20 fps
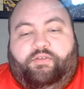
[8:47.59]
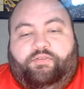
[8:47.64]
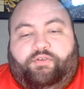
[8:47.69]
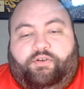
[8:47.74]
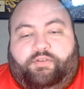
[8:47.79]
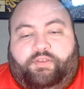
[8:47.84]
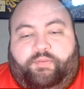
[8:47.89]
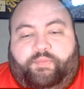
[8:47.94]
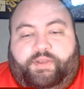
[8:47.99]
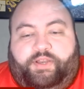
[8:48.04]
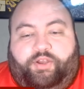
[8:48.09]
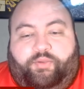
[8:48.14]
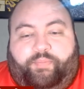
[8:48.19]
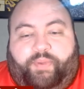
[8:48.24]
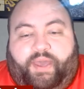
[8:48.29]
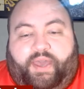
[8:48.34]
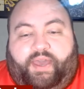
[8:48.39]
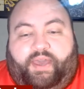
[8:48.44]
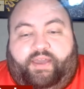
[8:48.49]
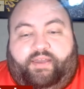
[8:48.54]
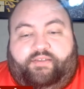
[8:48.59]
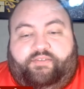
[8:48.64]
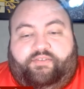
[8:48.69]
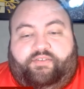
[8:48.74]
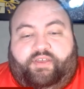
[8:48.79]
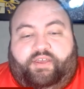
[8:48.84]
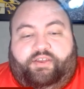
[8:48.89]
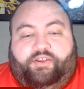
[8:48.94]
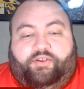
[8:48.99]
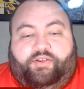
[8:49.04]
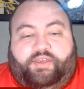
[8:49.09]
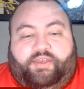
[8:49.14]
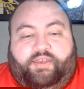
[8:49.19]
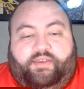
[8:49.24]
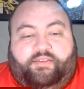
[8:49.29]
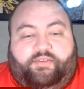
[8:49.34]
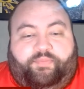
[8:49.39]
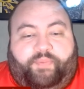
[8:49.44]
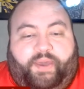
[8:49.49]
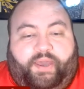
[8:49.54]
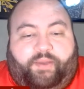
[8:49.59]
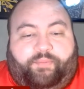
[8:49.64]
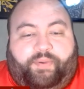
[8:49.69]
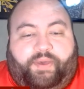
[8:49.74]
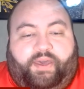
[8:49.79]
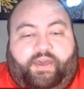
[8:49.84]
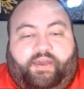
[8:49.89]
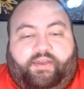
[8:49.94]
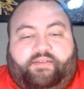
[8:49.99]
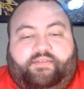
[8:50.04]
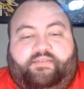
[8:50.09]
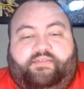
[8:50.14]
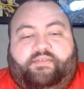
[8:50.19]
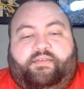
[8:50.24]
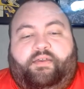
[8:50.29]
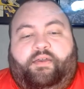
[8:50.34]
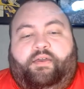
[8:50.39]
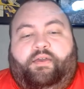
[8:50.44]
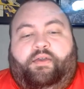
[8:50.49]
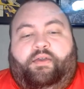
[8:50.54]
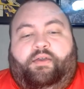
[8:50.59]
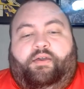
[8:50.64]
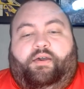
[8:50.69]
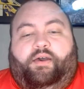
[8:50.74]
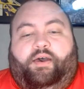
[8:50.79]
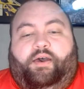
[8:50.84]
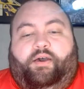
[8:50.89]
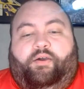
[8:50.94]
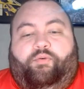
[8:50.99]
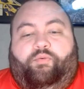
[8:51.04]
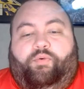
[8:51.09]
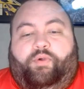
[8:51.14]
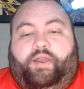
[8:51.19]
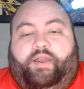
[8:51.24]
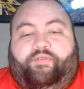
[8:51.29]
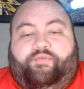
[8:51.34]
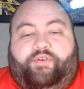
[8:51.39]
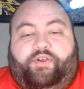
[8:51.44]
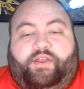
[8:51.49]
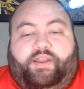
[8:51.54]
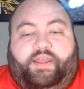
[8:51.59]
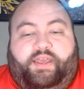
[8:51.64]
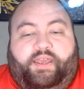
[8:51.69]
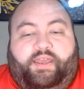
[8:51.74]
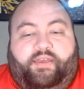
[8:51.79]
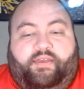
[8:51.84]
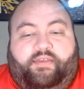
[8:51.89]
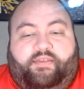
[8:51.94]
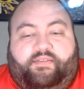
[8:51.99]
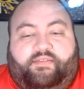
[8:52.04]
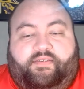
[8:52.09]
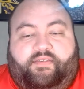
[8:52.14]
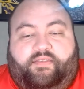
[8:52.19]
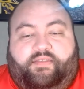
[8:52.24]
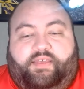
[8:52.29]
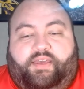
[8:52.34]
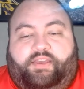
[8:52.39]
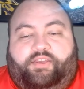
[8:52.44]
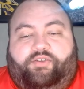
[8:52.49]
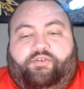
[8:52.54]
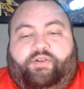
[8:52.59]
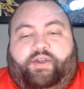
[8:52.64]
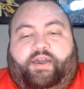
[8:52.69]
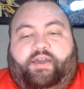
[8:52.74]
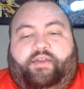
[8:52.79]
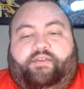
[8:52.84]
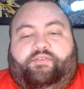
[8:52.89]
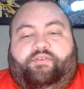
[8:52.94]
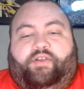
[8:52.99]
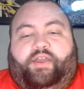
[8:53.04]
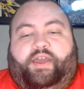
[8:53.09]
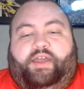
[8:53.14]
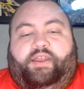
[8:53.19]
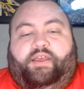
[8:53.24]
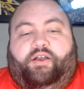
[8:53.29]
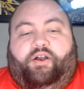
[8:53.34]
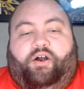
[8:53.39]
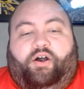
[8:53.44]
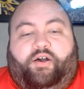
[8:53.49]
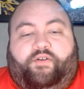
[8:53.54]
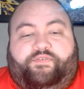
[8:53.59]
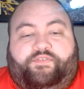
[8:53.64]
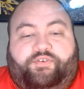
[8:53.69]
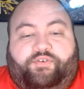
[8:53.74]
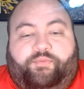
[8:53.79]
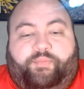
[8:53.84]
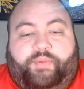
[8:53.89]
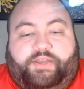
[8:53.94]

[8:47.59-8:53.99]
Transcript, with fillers: Throw them in your bags, in your kids' backpacks, uh, wherever it is that you guys are heading off to.